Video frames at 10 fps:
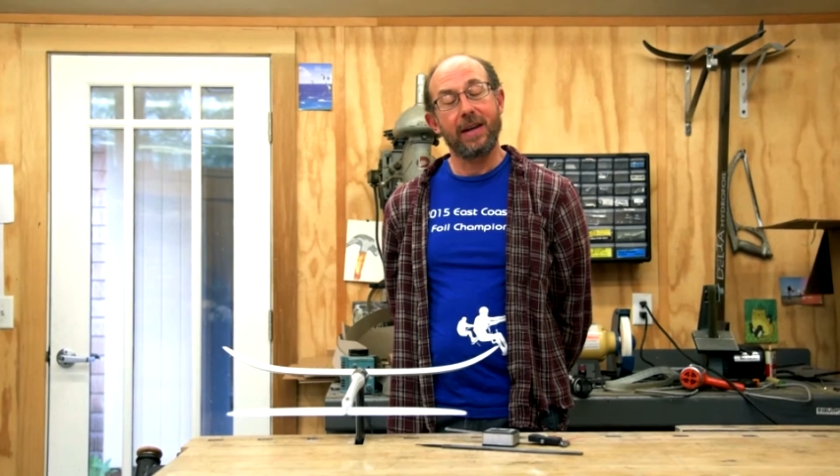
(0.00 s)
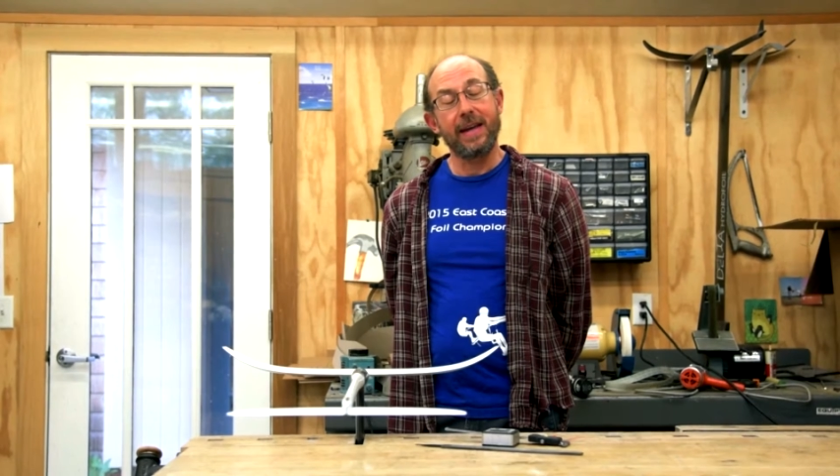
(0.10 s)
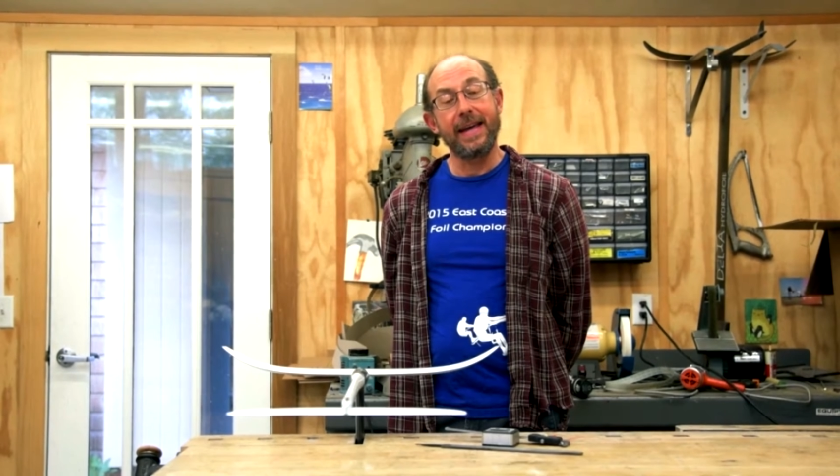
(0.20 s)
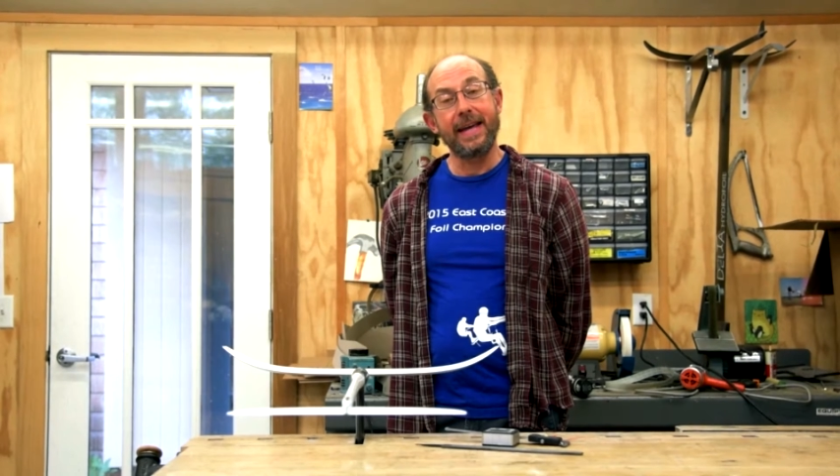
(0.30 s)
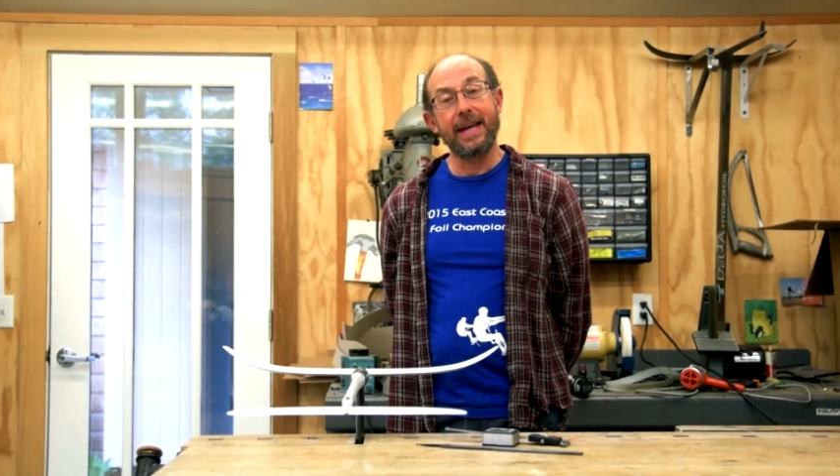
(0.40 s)

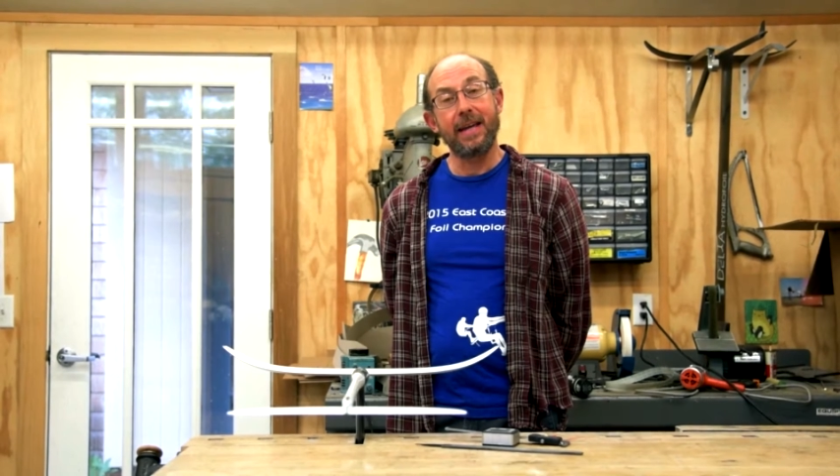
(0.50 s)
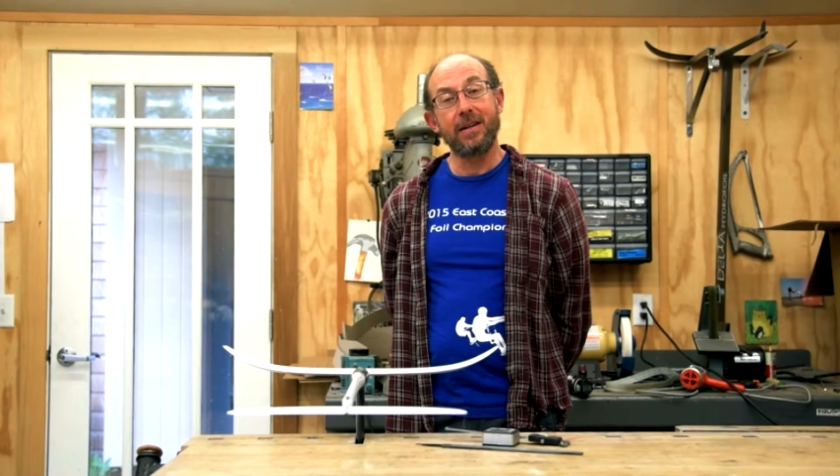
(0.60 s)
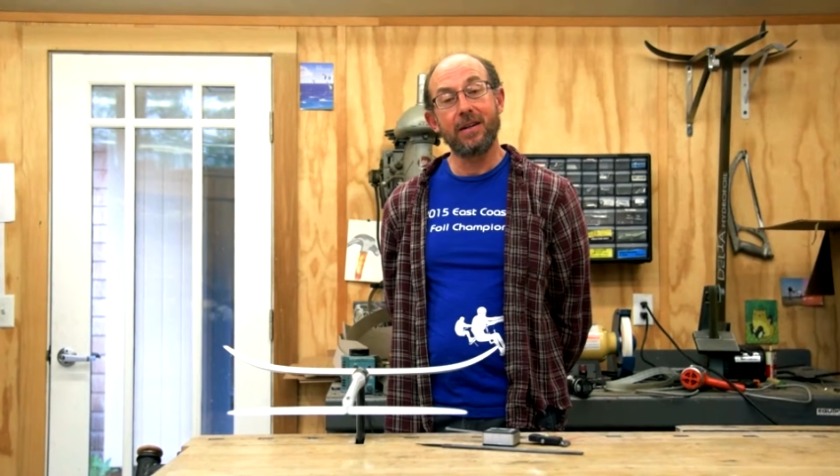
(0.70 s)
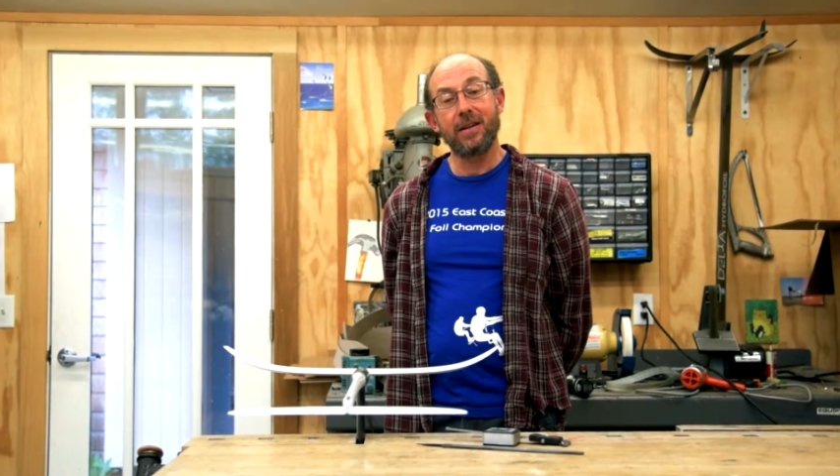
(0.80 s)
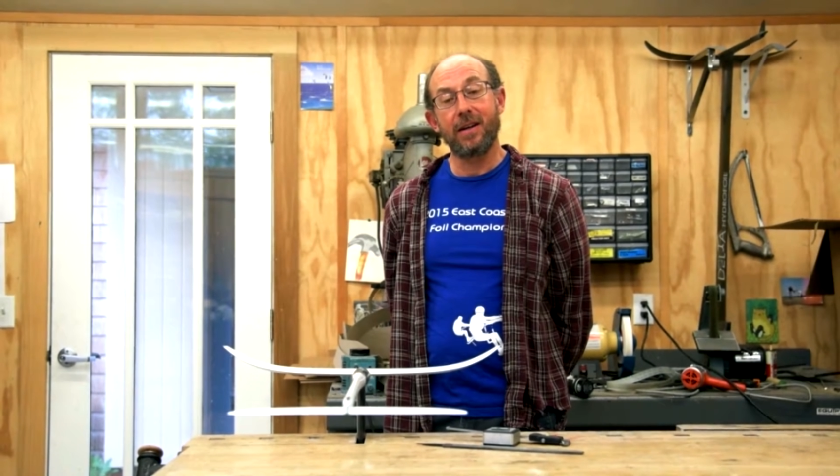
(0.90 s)

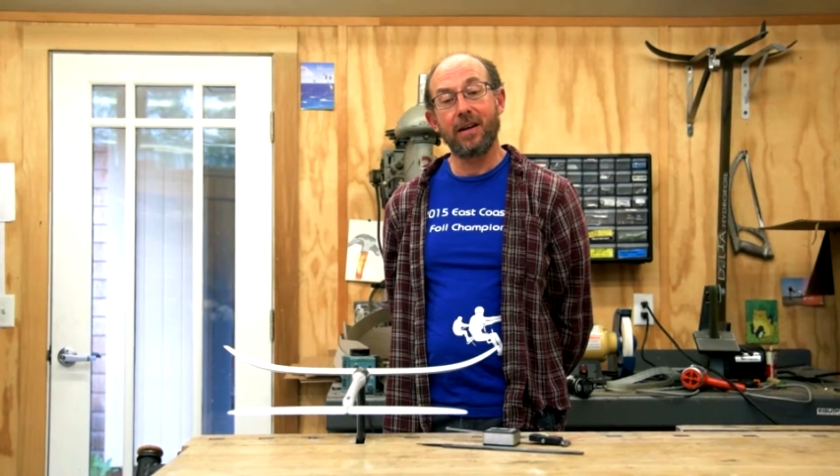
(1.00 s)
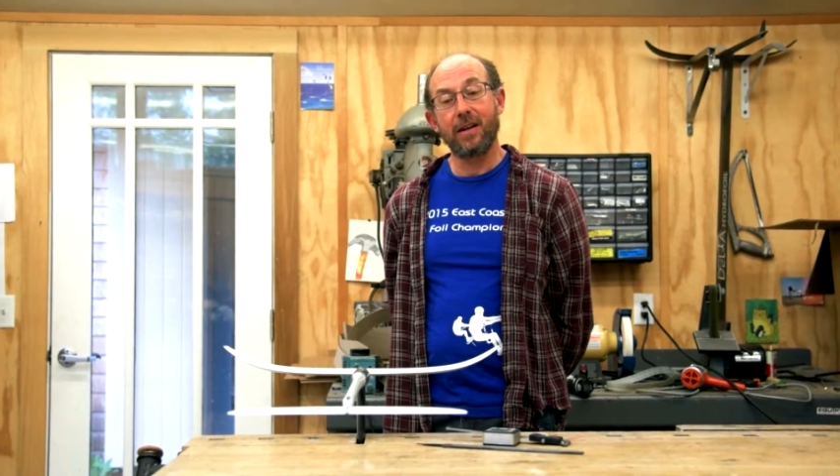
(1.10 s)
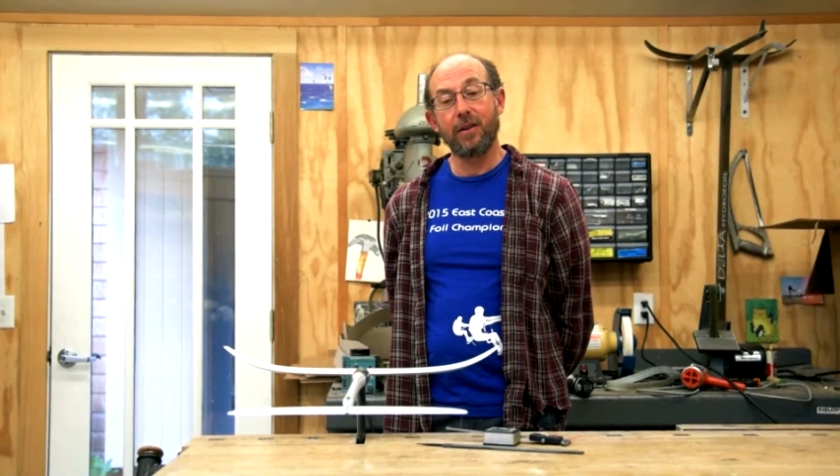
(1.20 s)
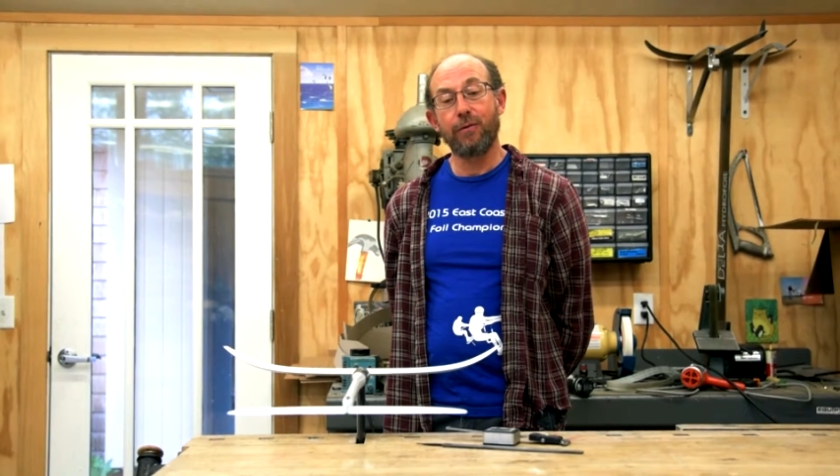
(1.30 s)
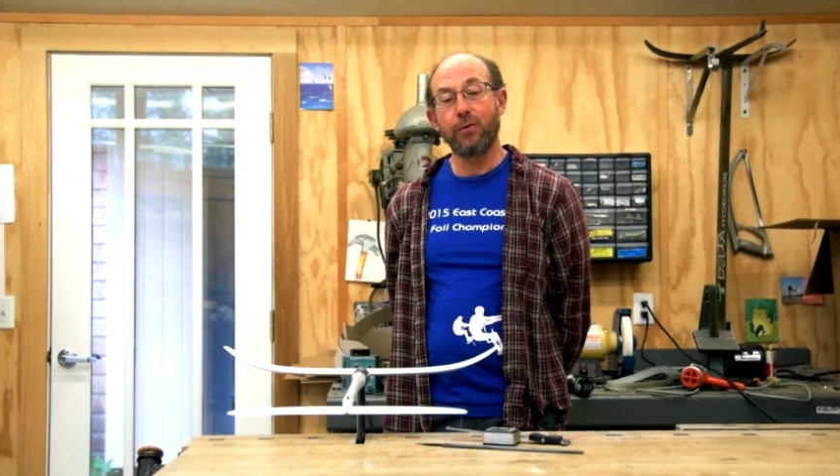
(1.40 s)
and
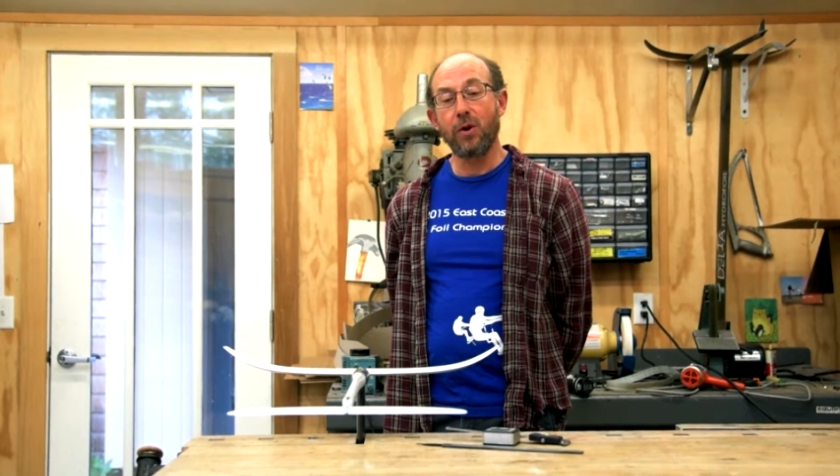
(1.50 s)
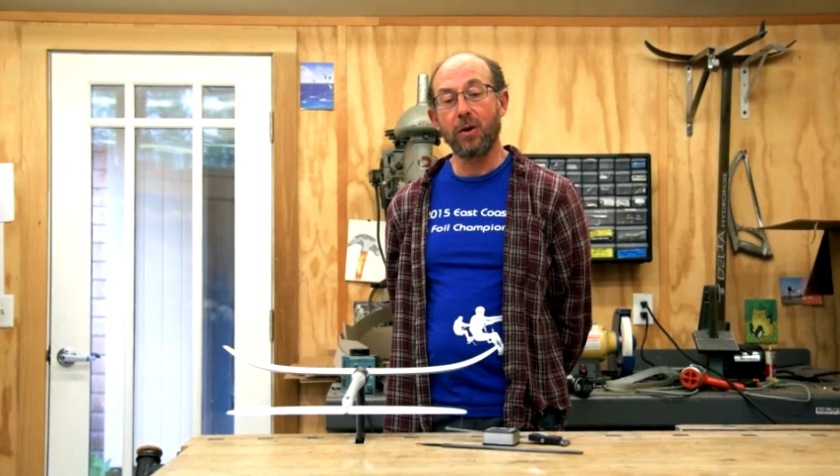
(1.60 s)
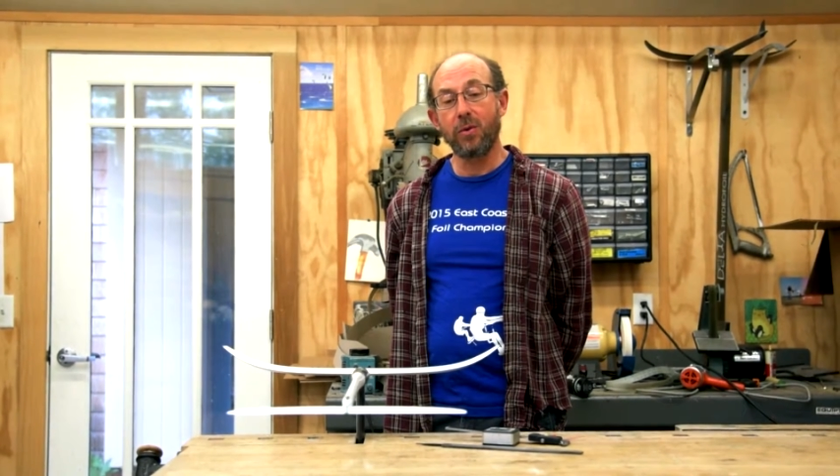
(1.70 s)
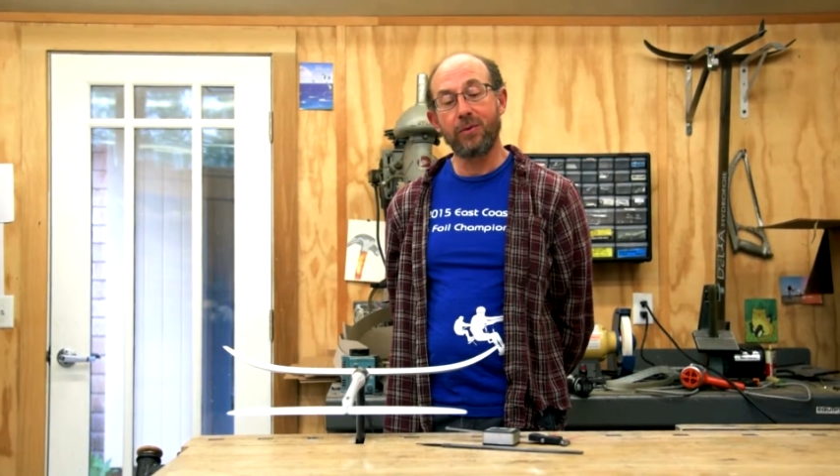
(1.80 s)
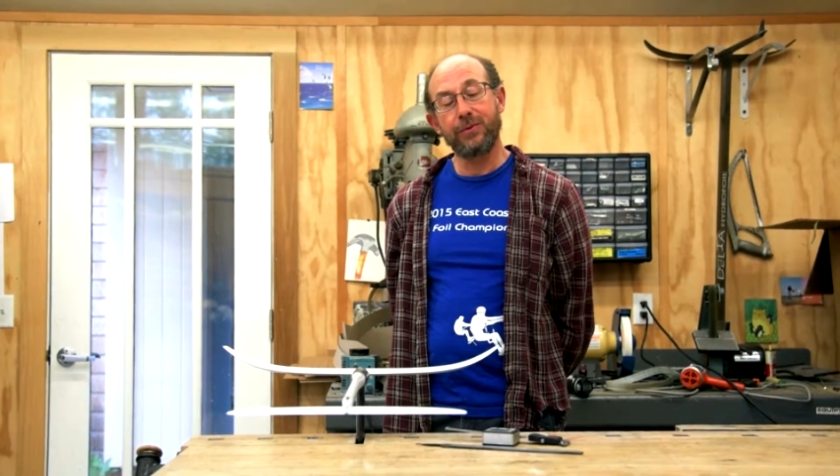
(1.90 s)
the
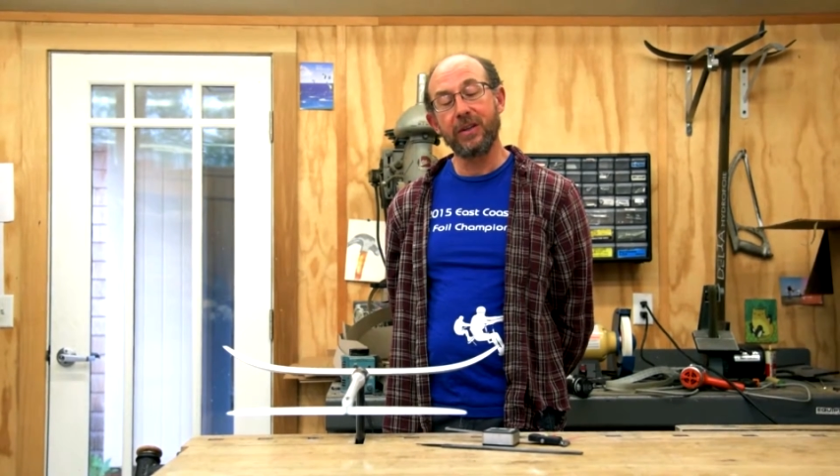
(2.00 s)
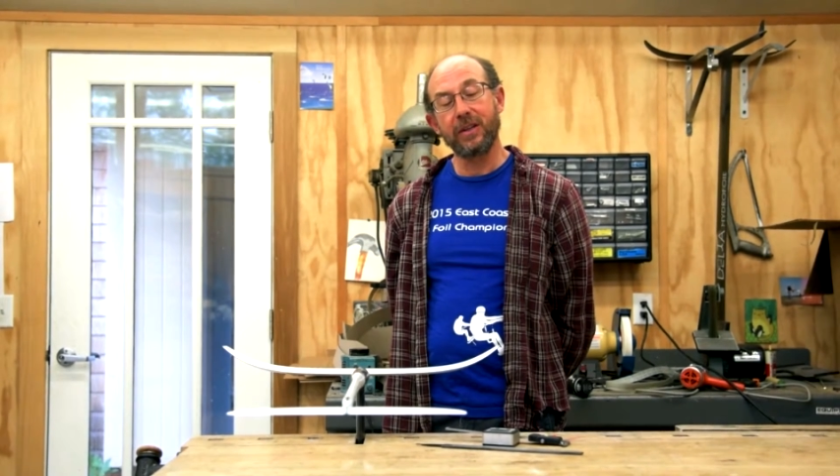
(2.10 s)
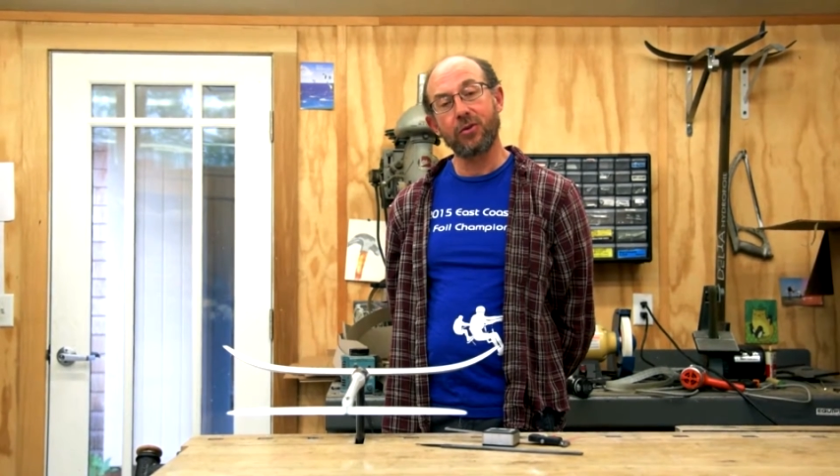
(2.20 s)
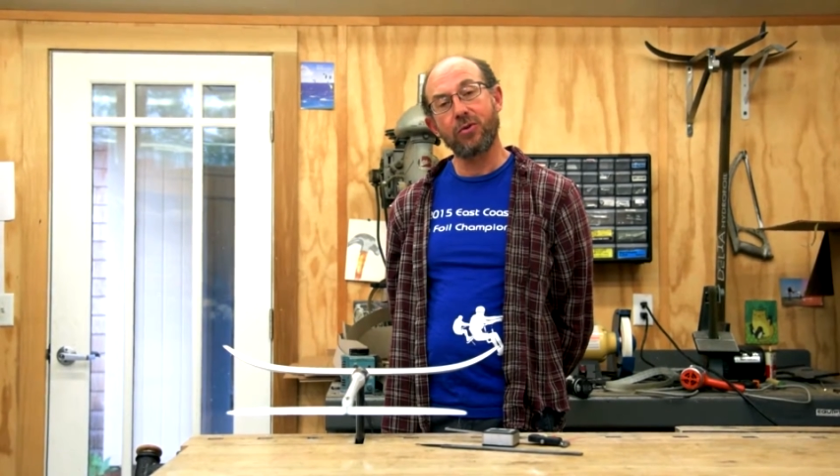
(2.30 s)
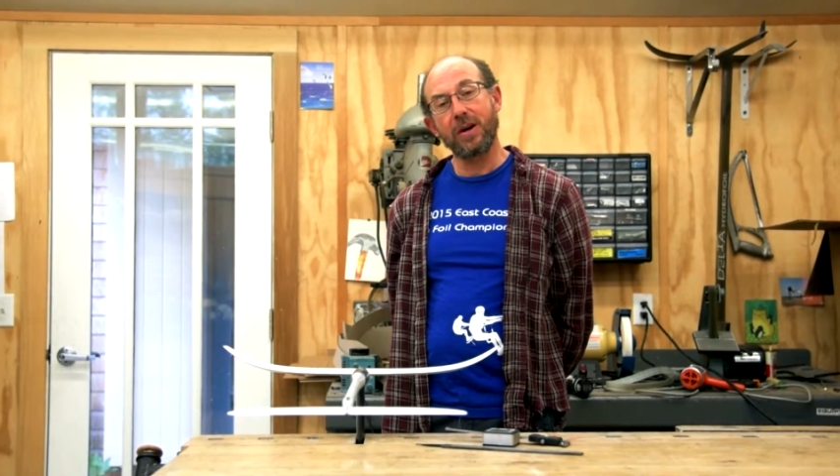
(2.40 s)
foil will feel
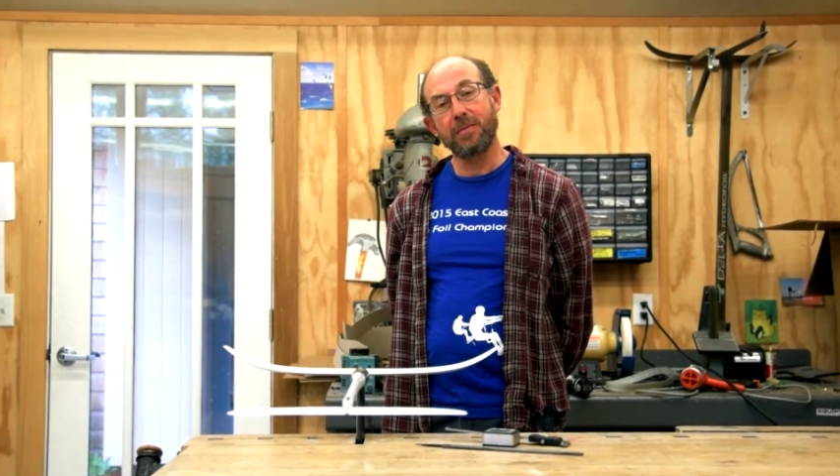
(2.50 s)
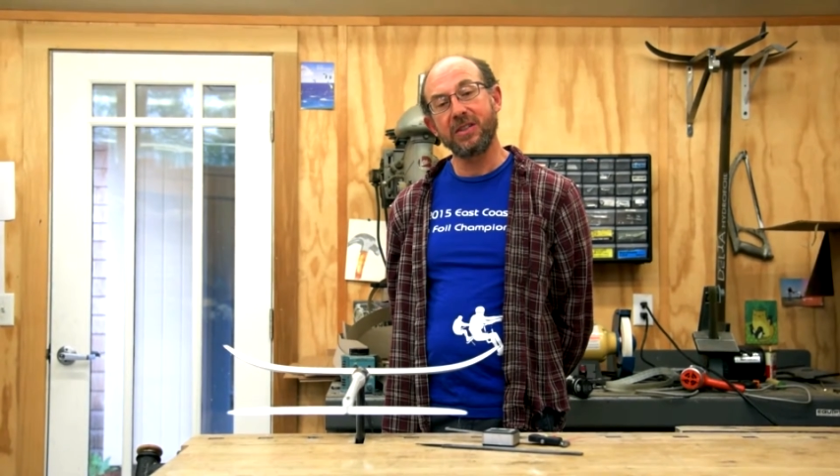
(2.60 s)
incredibly